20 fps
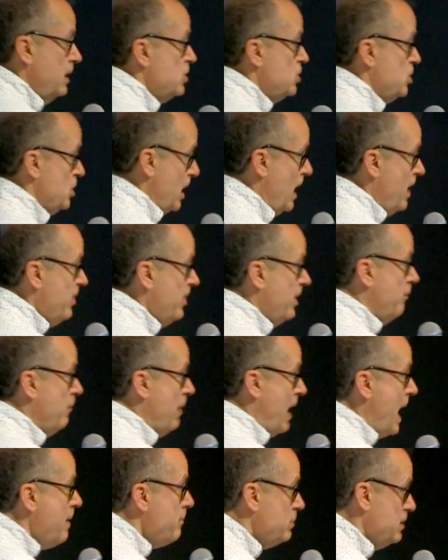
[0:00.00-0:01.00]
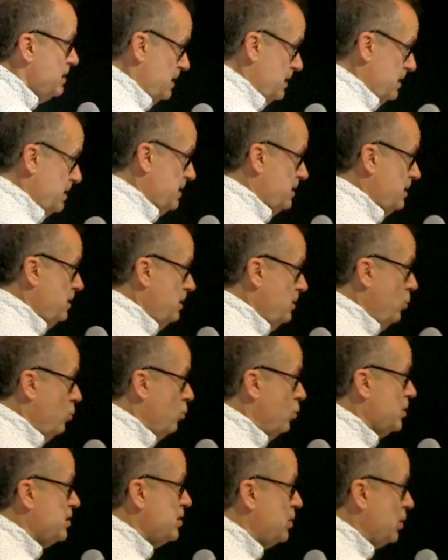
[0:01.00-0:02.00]
John the Baptist
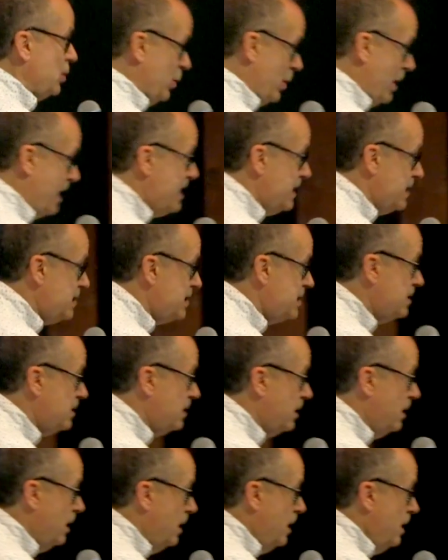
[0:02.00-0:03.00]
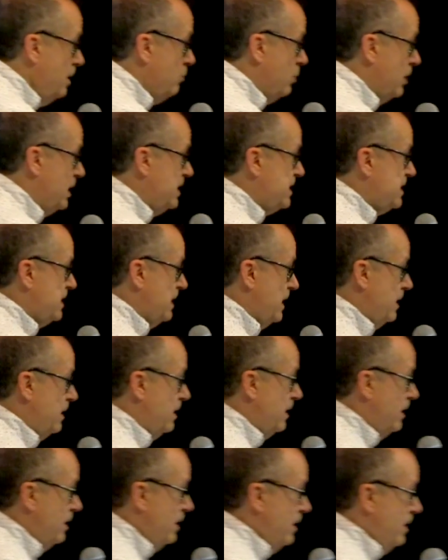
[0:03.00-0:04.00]
was the greatest. But He
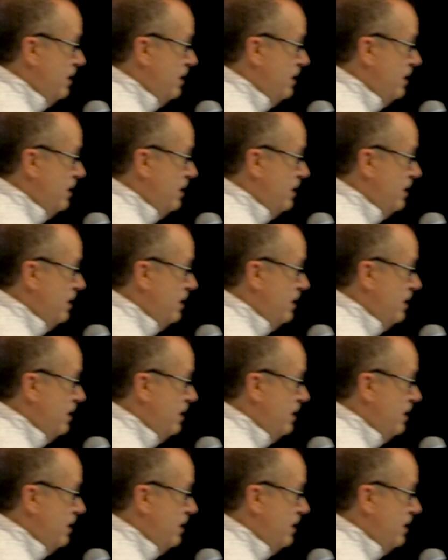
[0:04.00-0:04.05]
said